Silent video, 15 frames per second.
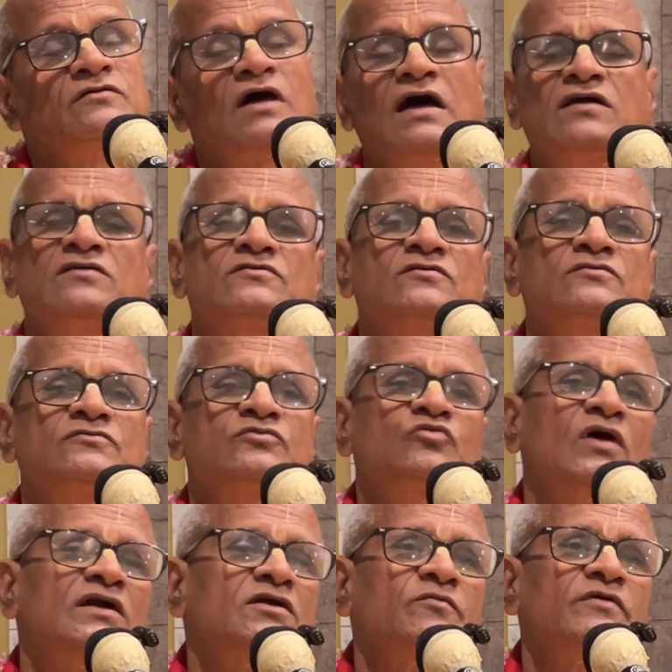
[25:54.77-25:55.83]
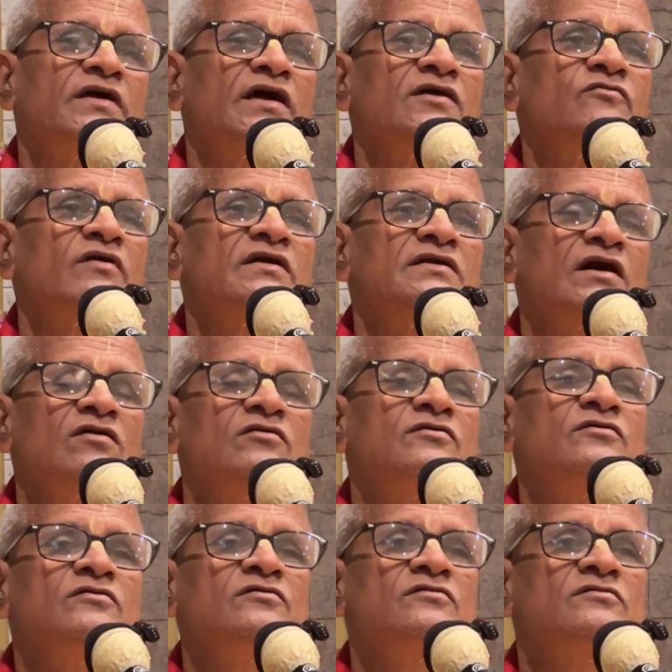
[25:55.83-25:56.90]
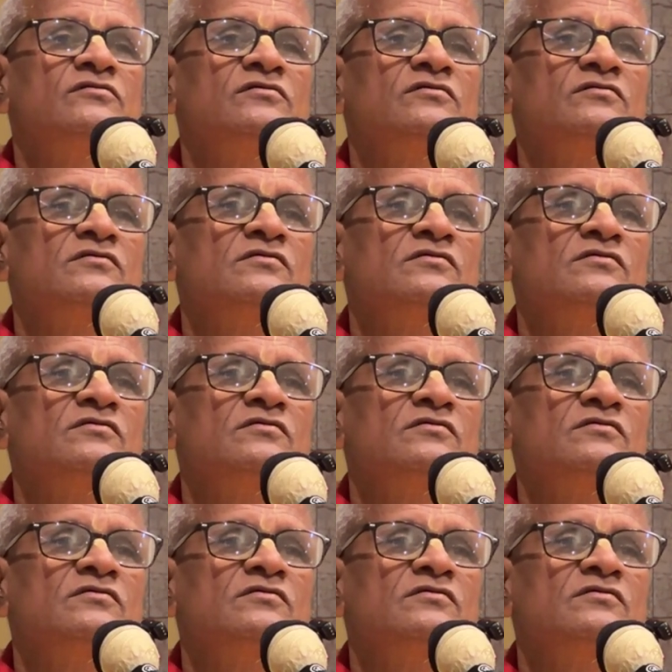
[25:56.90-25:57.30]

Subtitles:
so I will do whatever I want, I will do.